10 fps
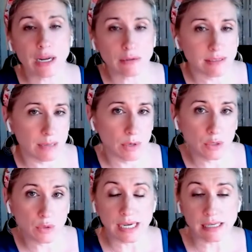out to someone who
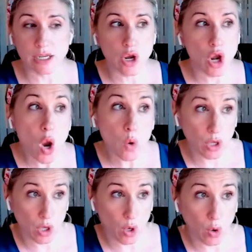doesn't know
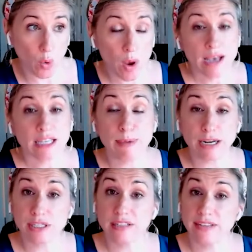you,
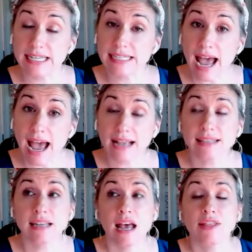especially via text,